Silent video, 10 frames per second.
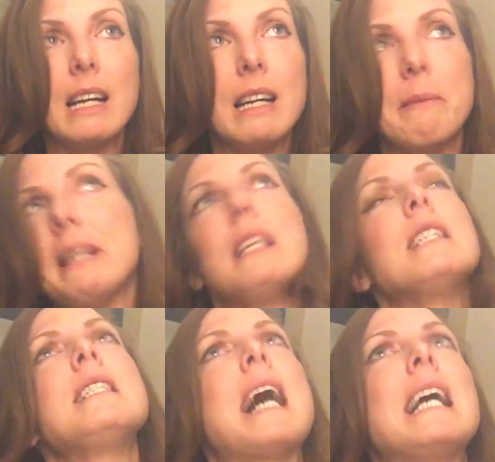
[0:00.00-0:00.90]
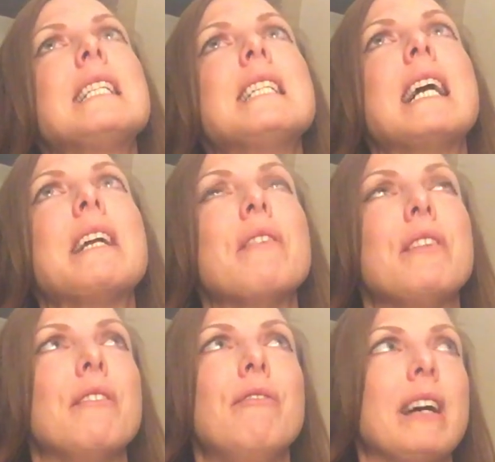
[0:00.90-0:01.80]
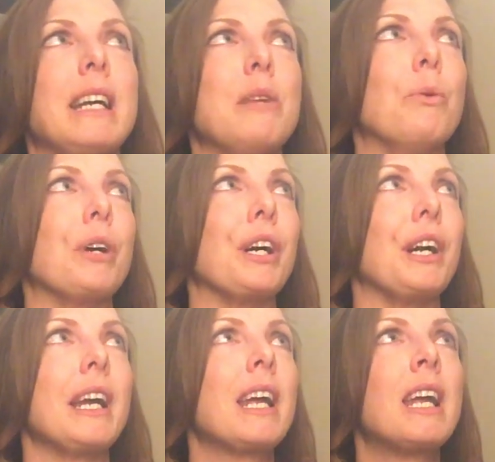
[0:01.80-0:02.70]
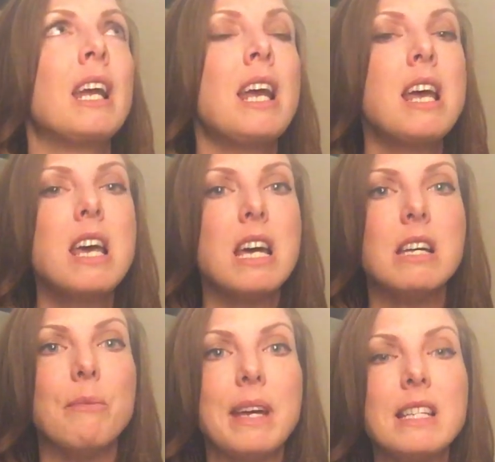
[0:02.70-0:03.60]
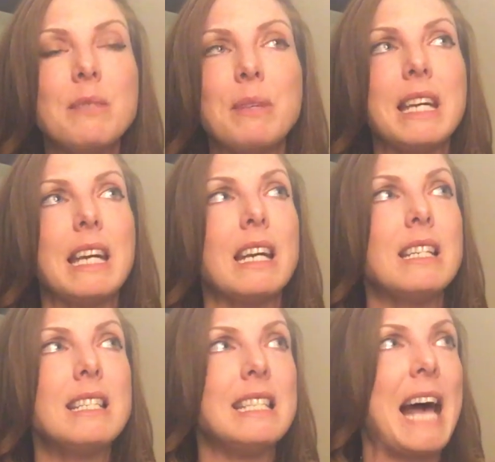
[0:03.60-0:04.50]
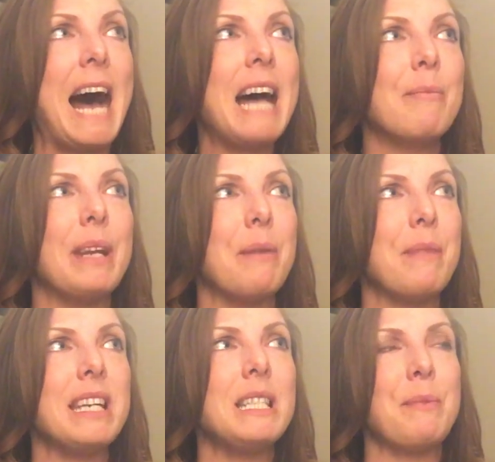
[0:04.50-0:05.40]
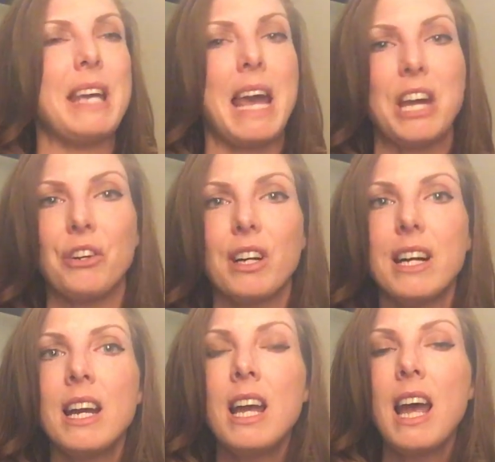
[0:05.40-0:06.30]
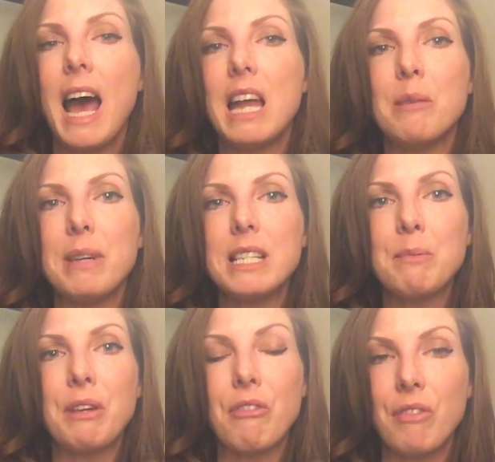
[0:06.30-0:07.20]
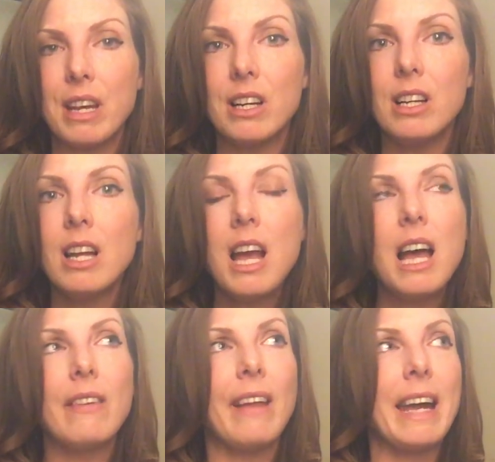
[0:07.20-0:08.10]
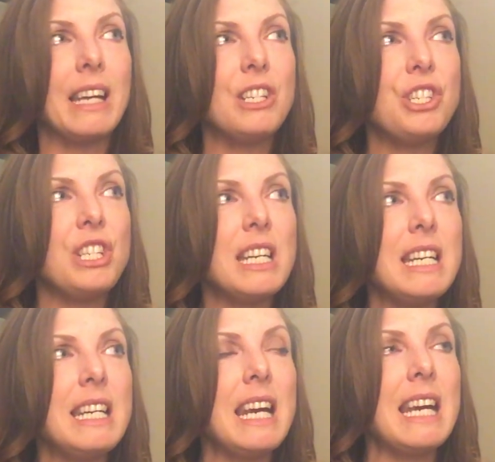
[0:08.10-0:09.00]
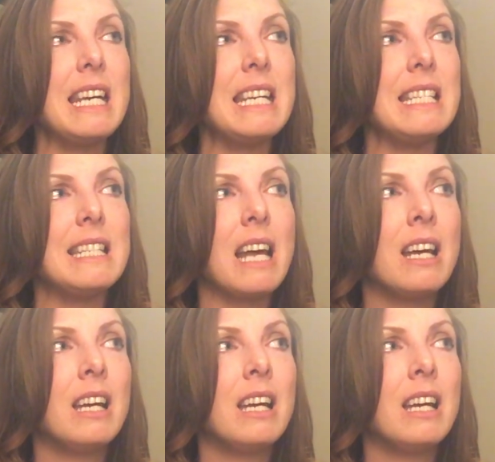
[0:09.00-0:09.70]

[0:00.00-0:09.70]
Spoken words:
I mean, sad is not even the fucking word. It makes me sad, but it makes me angry, and it makes me feel like she is